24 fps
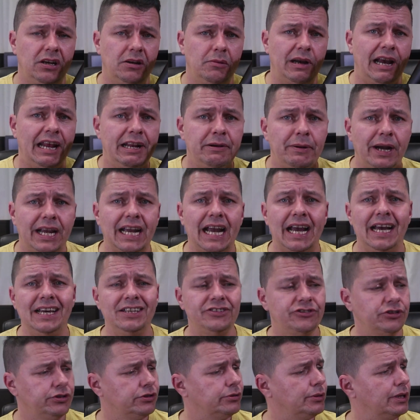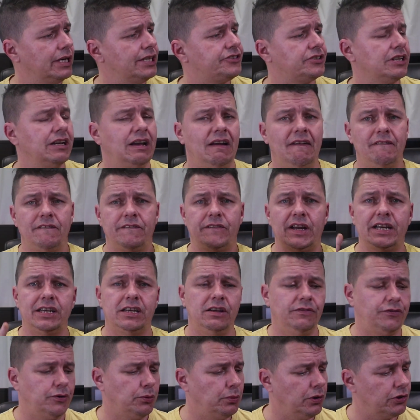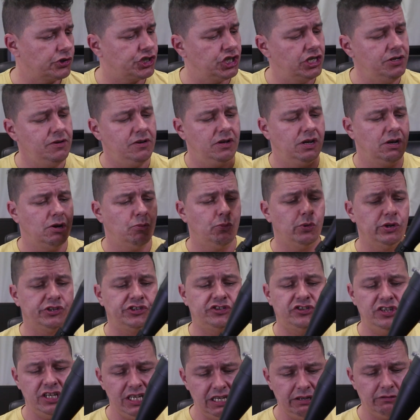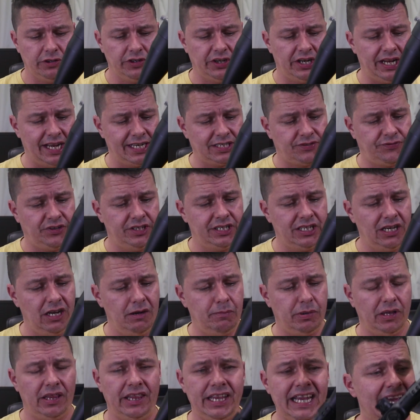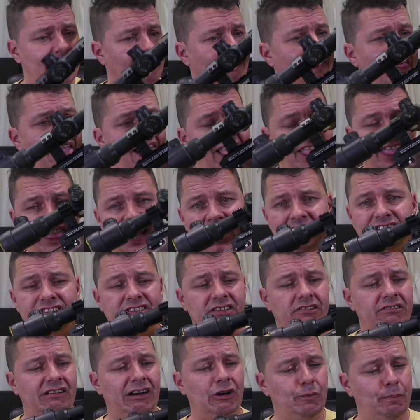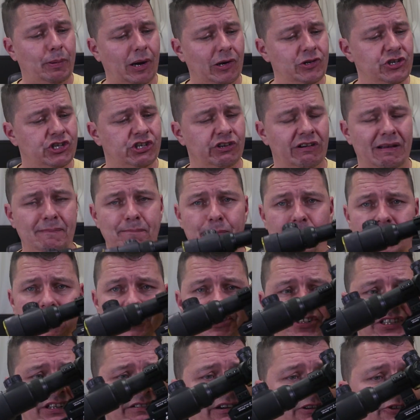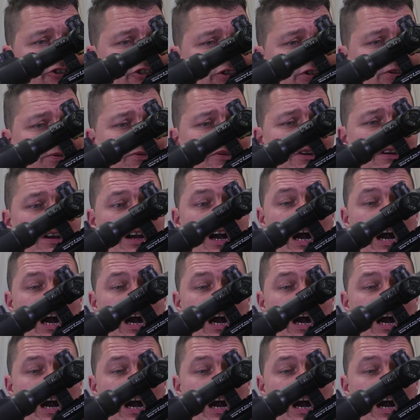But anyway, as always, thank you for watching. We'll see you on the next video. But there, that's the Kral Puncher NP-02.